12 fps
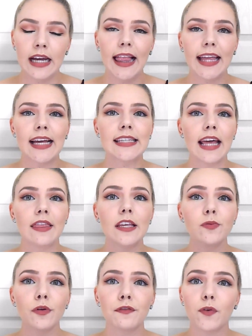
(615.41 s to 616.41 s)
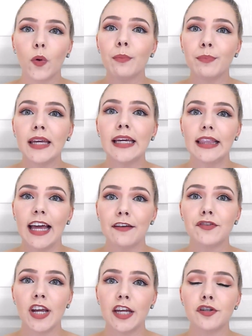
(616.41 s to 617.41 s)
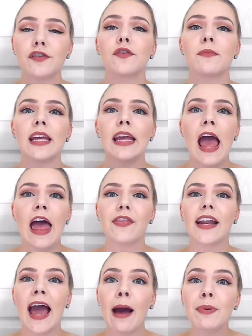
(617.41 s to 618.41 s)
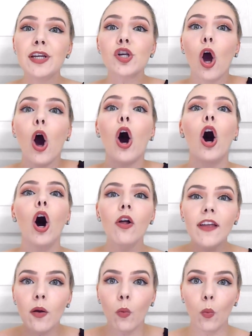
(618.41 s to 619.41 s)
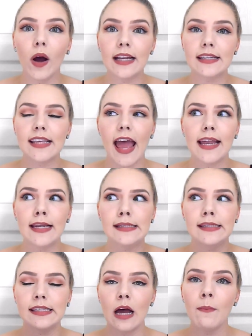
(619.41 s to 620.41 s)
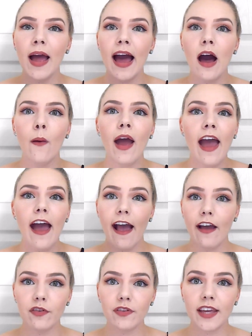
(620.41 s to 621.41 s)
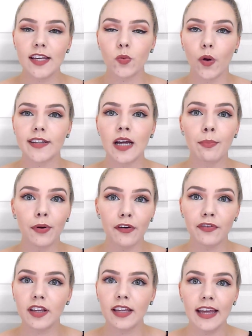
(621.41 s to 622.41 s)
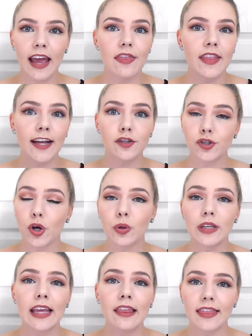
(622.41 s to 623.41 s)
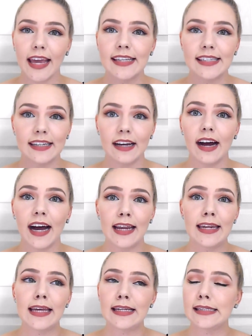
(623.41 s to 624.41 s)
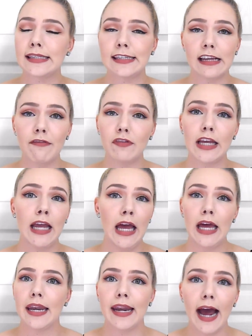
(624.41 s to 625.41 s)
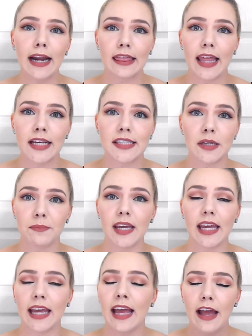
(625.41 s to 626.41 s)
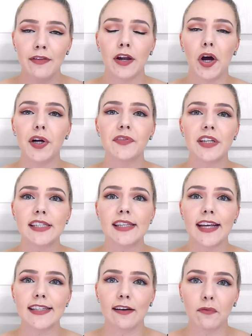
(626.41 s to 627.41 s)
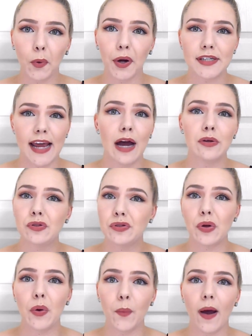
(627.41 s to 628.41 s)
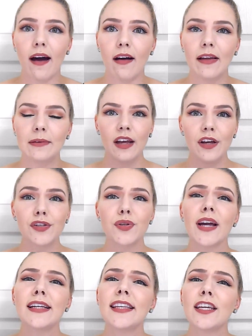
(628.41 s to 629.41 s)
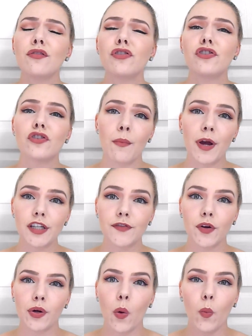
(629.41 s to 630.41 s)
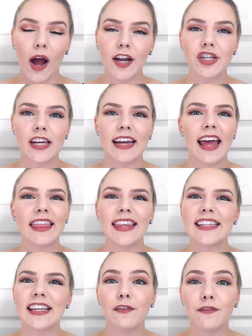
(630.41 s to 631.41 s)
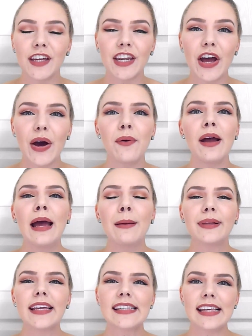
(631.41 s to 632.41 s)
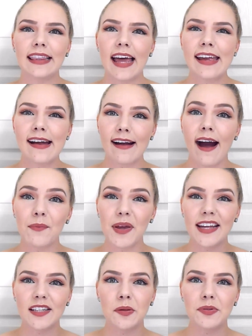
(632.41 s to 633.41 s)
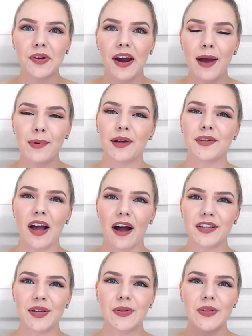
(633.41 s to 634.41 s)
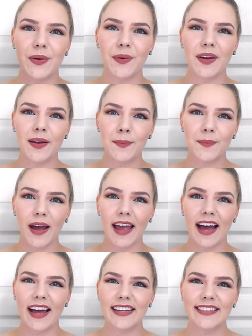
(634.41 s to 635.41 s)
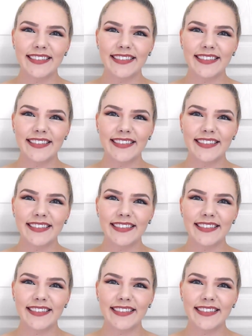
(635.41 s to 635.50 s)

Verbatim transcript: like I said, these were four big life changes for me that happened happened all at once and somehow everything has worked out perfectly and that's totally thanks to God. It is definitely not thanks to me that all these things have worked out so well. So guys, thank you so much for watching this video. Please like, comment, and subscribe, and I'll talk to you soon. Bye guys.